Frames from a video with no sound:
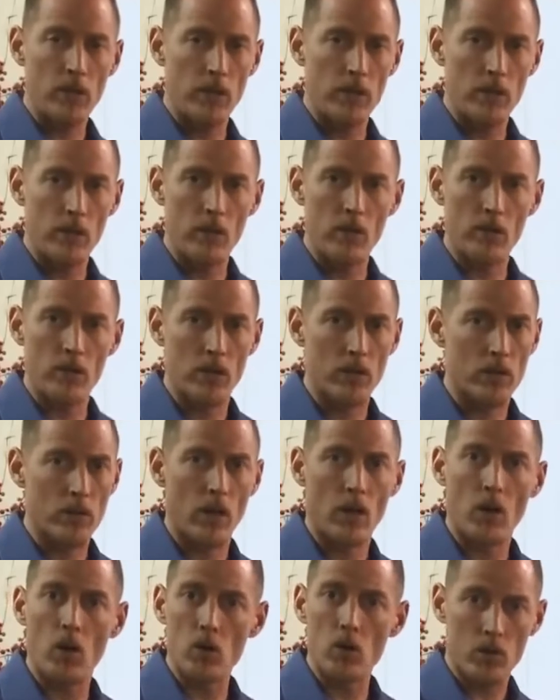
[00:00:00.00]
think COVID is
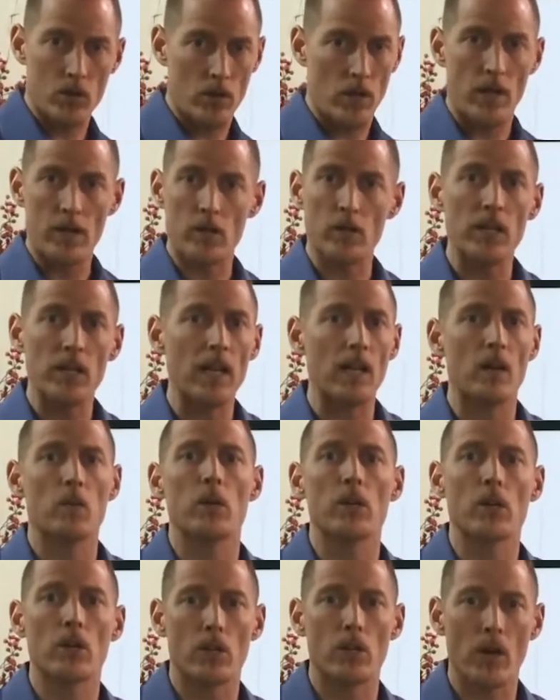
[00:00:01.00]
a hoax. I don't care
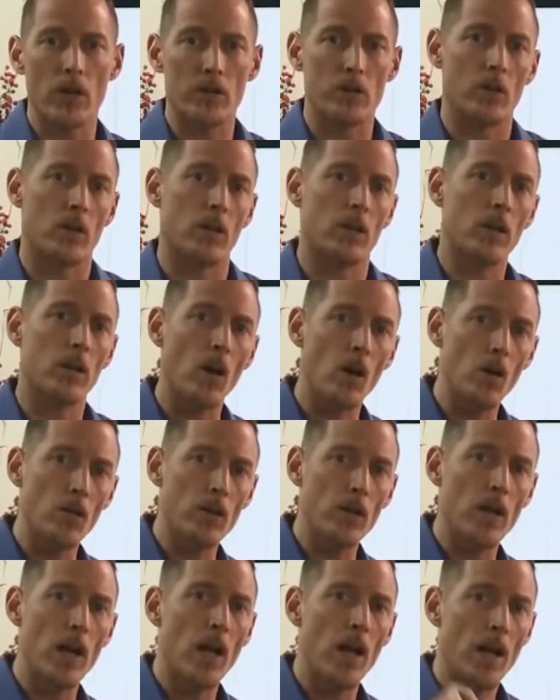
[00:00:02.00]
what your thoughts are on
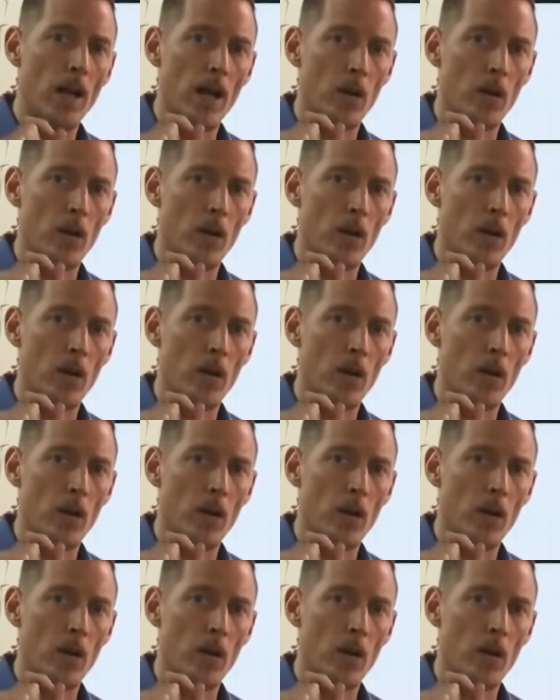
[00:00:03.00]
COVID.